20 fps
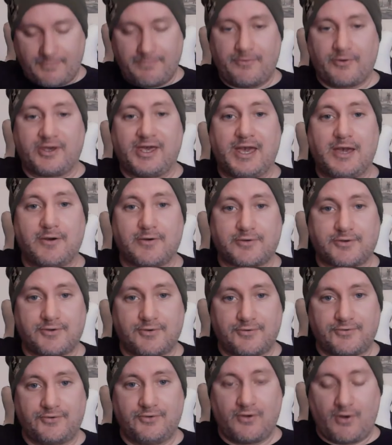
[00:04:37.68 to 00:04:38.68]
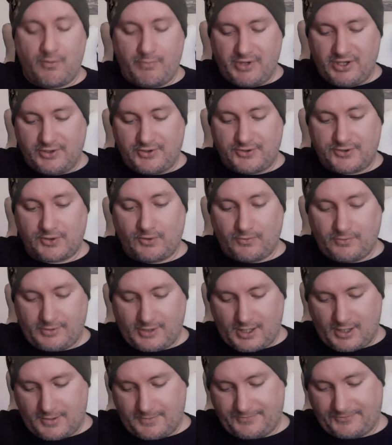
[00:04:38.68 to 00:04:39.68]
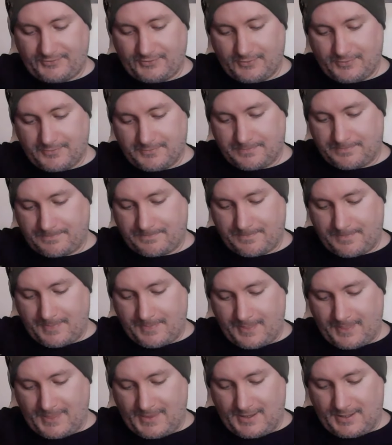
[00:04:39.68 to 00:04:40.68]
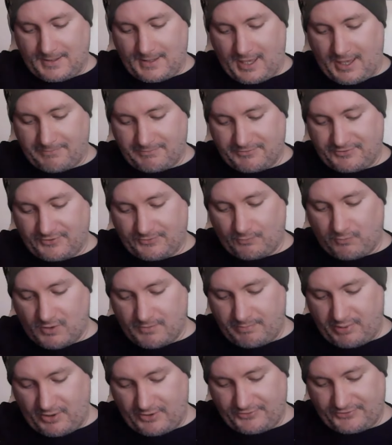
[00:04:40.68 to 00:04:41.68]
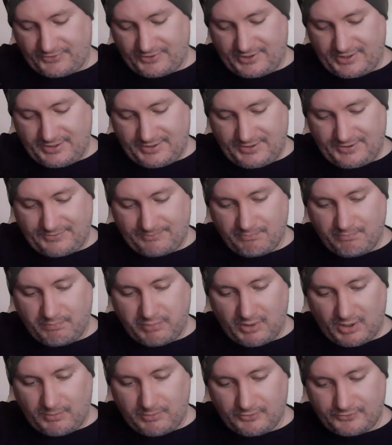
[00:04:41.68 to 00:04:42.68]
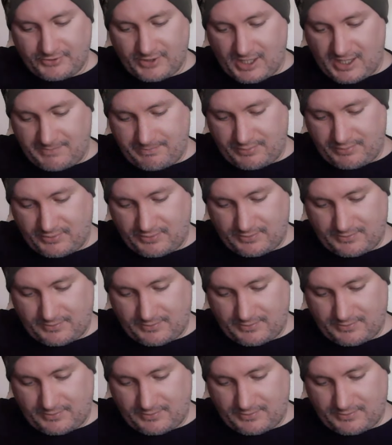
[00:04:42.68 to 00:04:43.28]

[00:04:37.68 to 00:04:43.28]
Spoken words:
for characters, you know, being shown off. So having just one person in this bubble type